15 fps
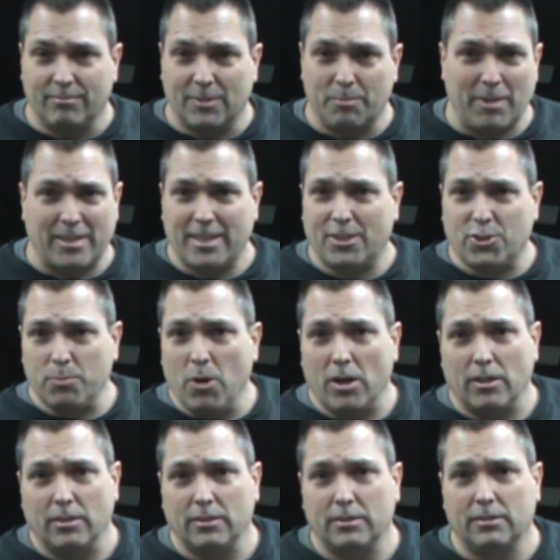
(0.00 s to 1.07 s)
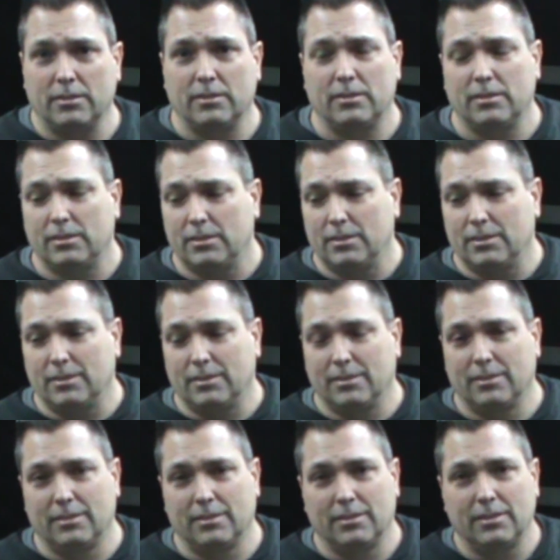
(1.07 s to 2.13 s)
I'm not that smart.
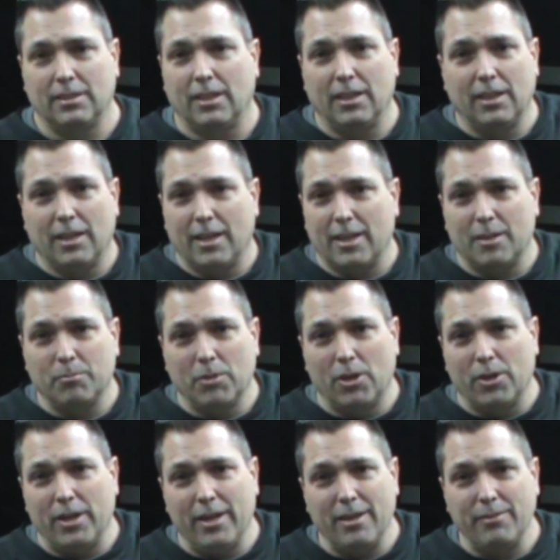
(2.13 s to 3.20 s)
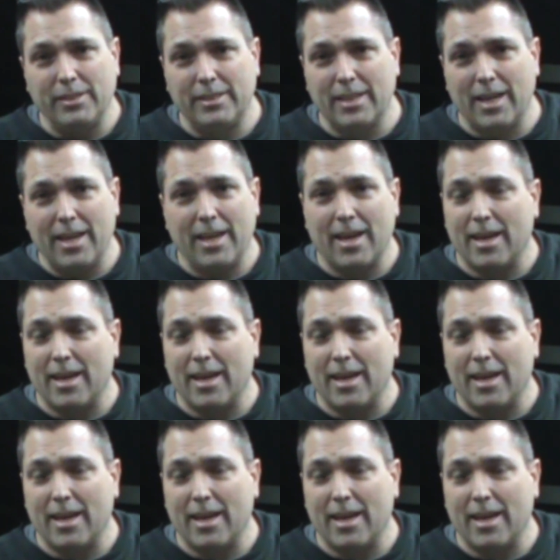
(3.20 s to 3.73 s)
And I'm learning every day,